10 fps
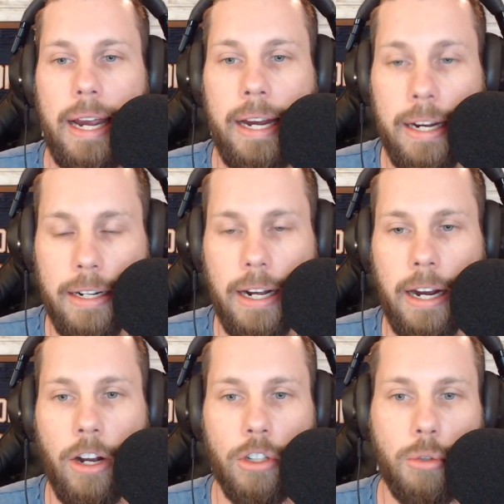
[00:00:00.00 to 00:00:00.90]
And
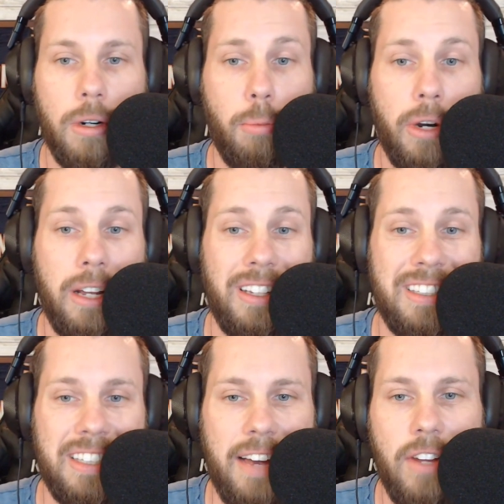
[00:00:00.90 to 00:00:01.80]
I also want to point out that
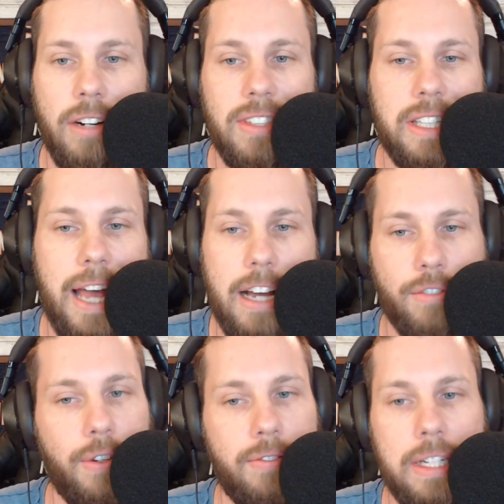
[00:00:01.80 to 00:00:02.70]
seven of his
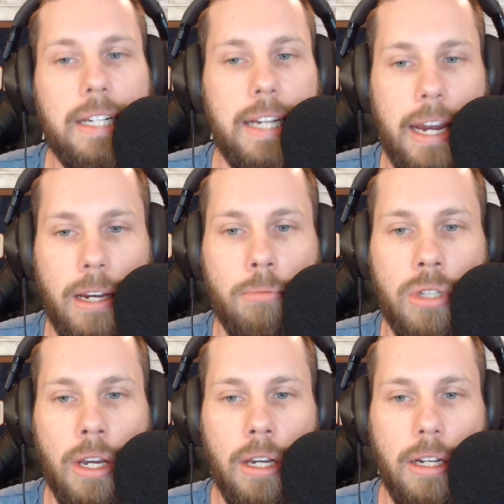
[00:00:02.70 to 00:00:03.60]
last fifteen games,